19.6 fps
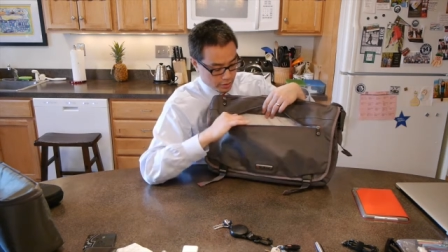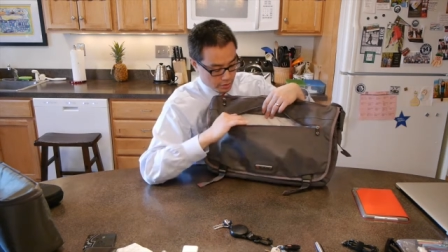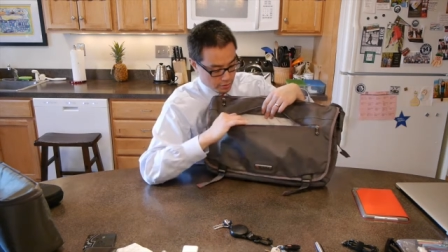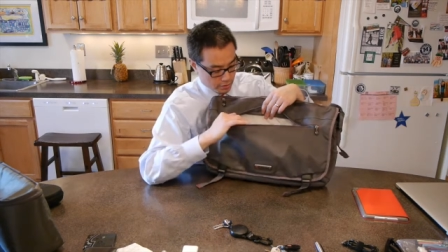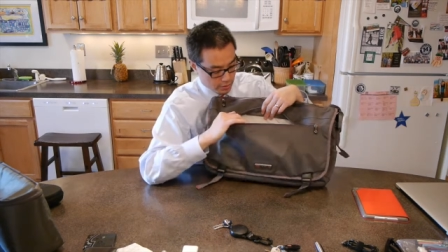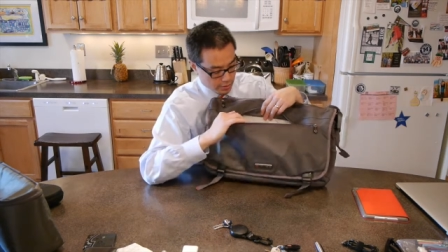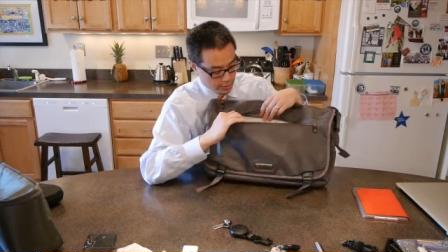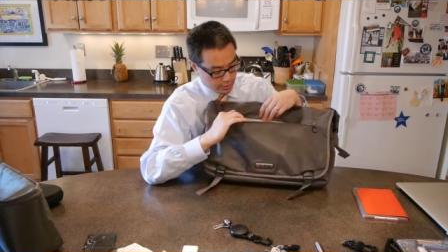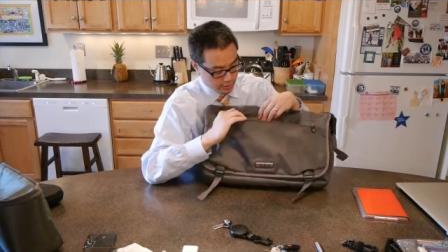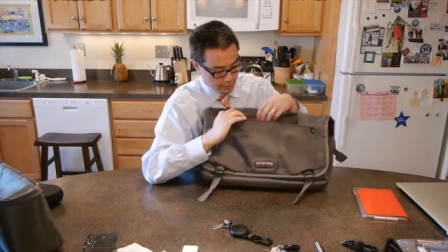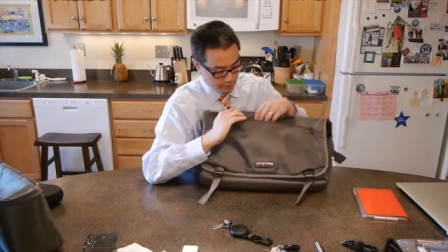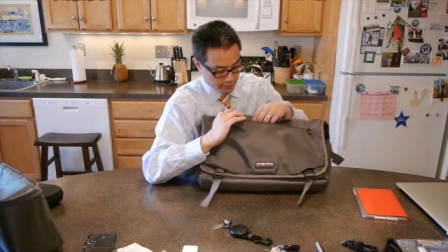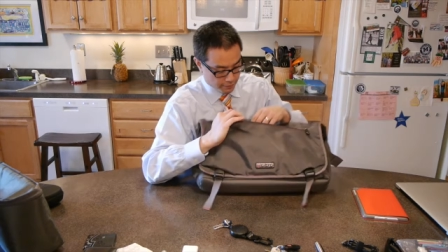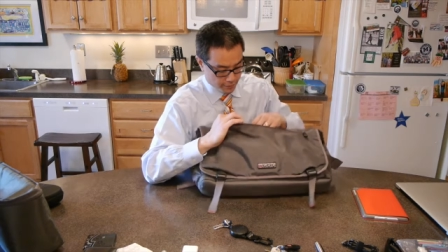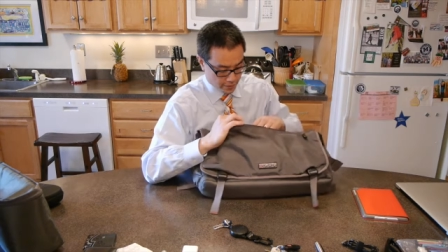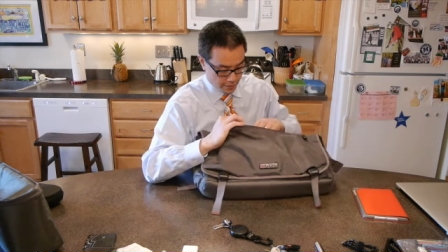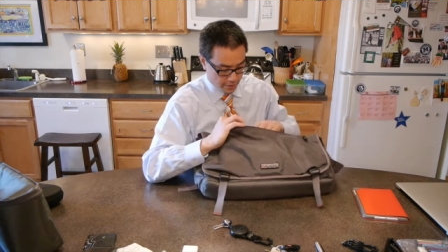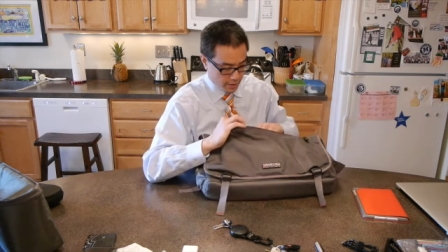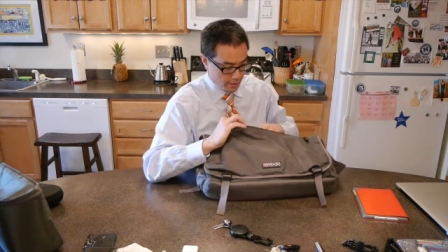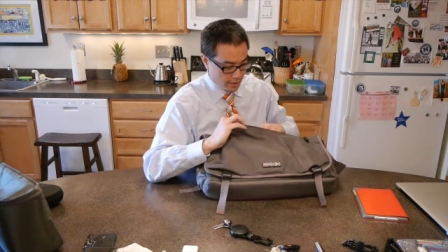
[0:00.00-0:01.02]
You could easily
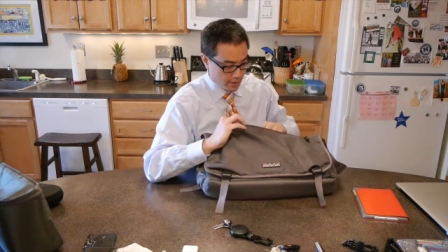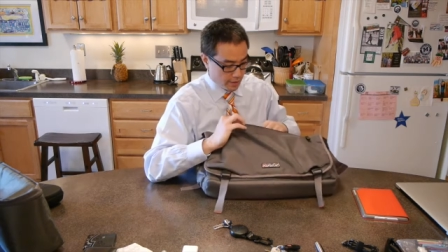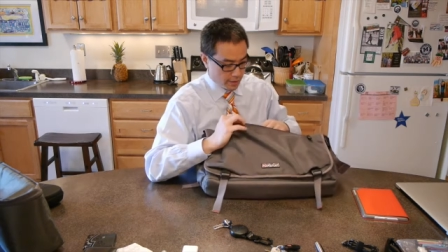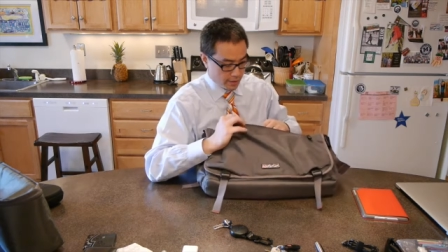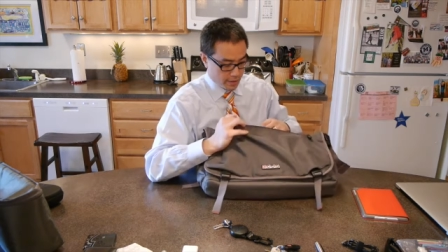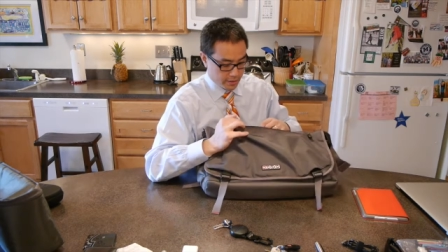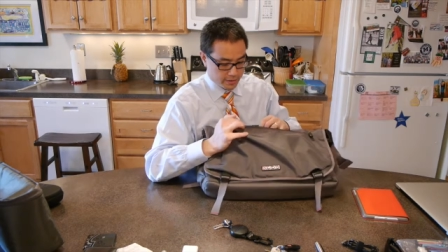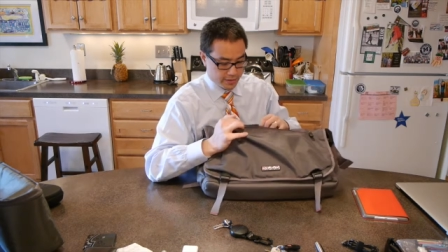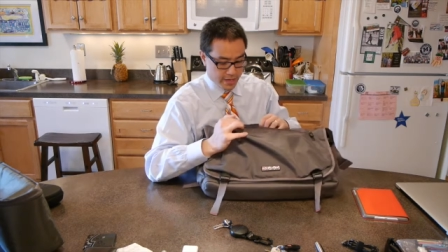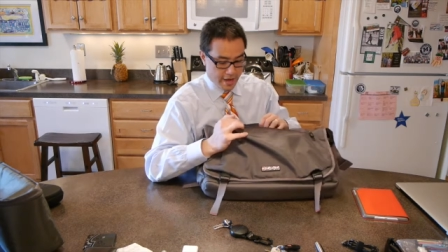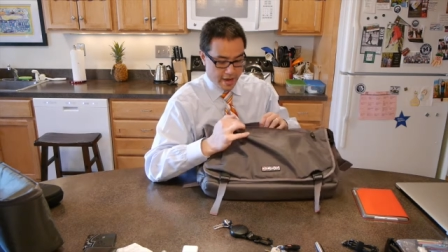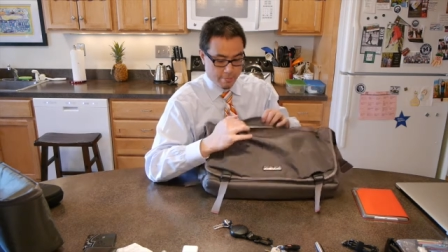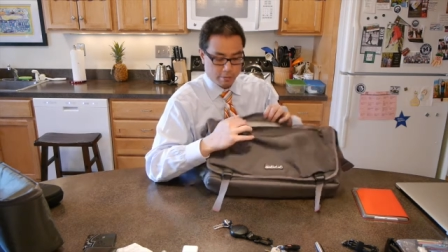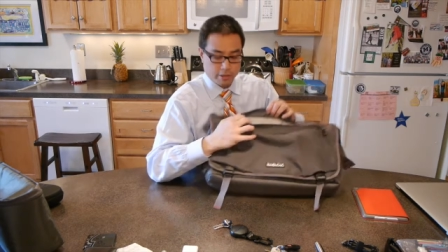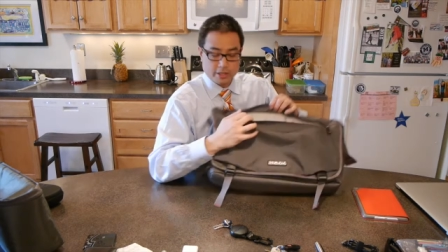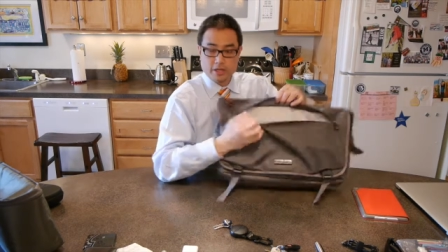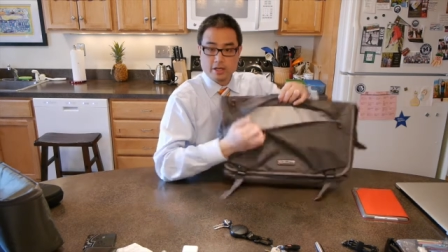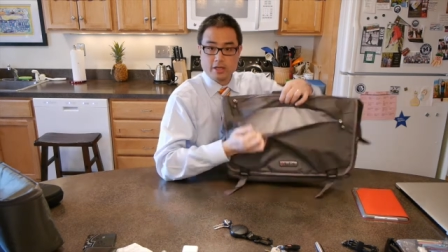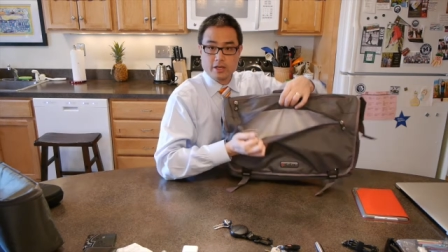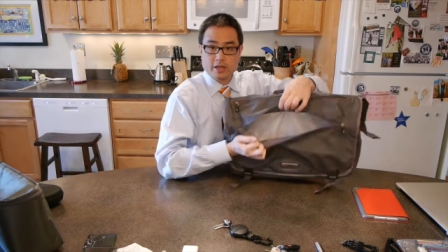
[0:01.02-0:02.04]
fit a
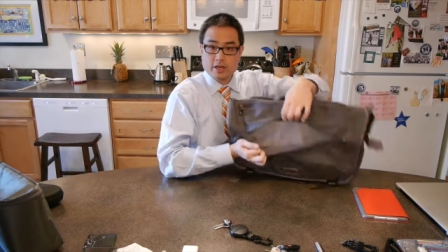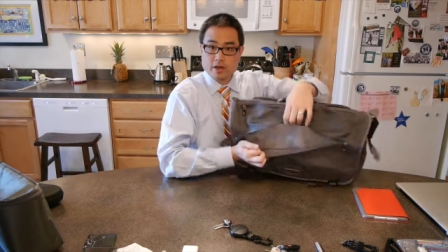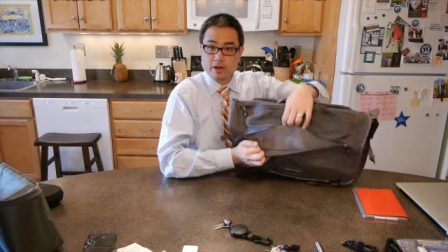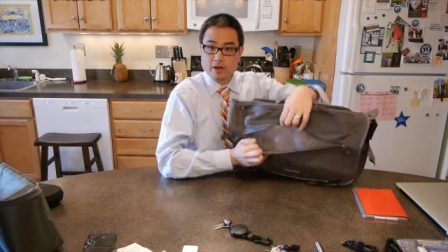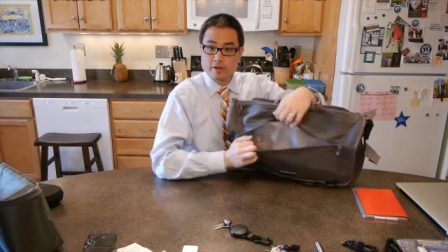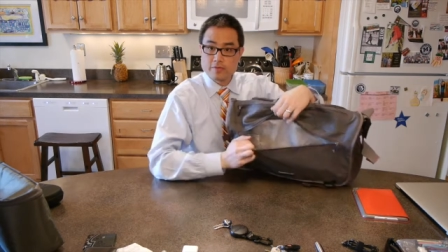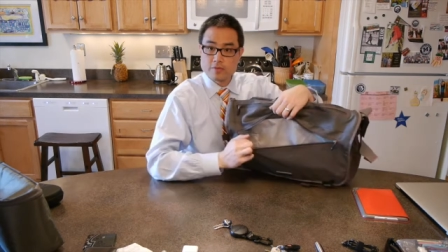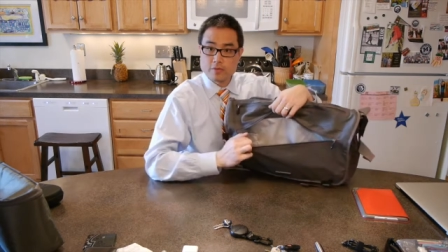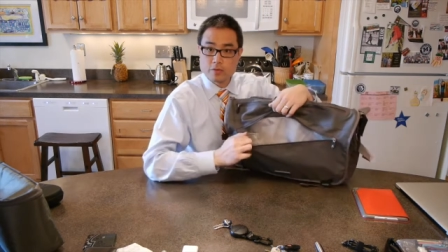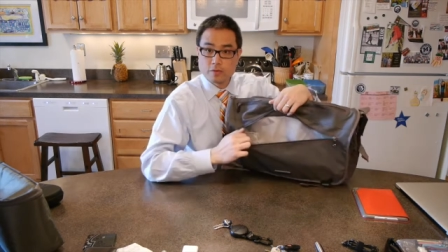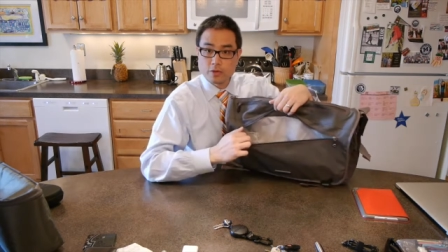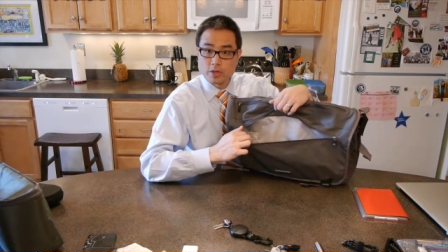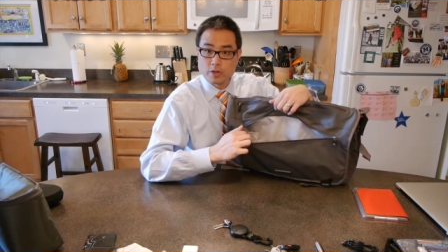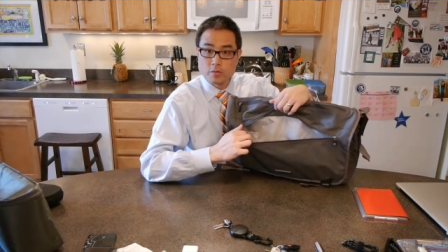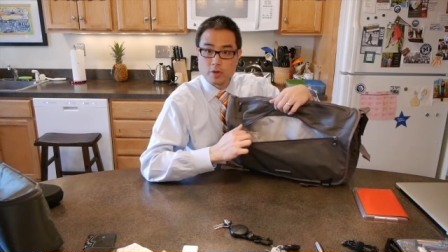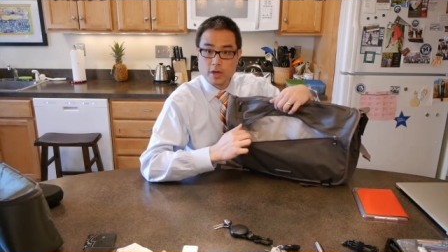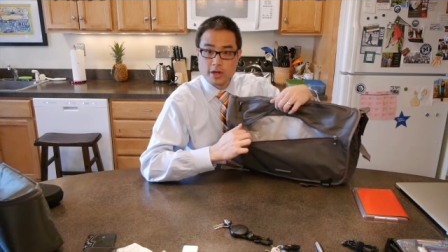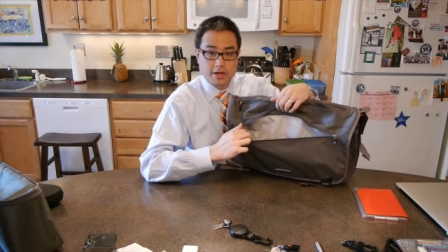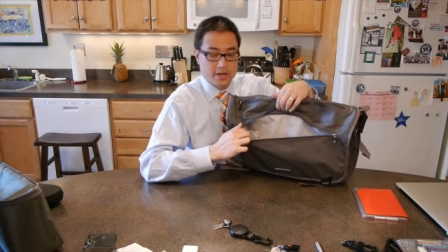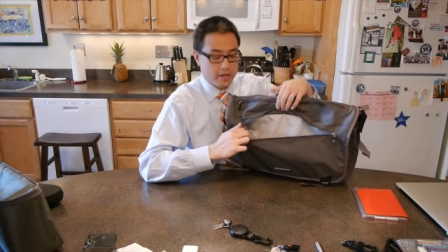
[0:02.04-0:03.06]
tablet in here if you really
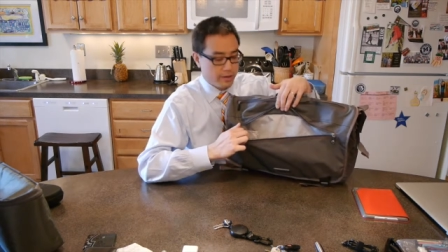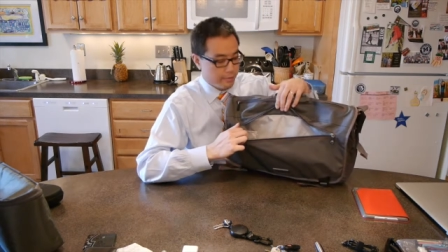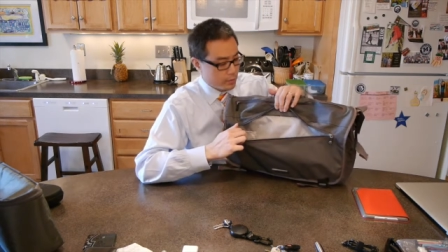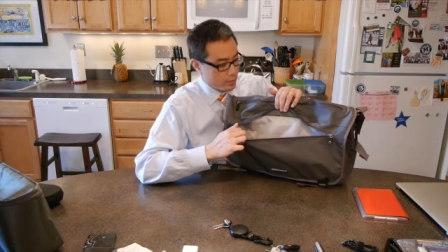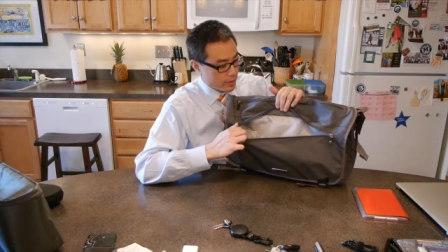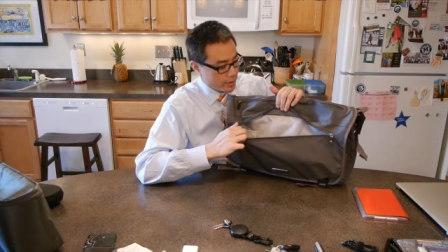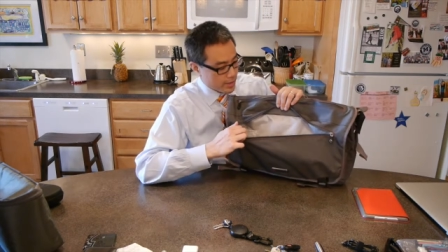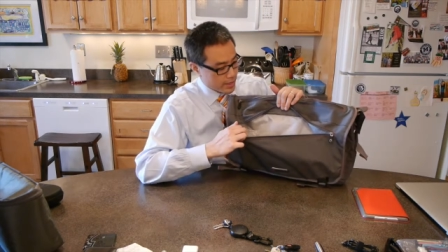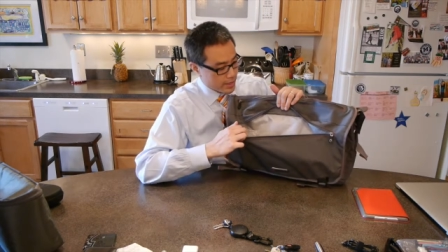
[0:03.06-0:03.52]
wanted to have quick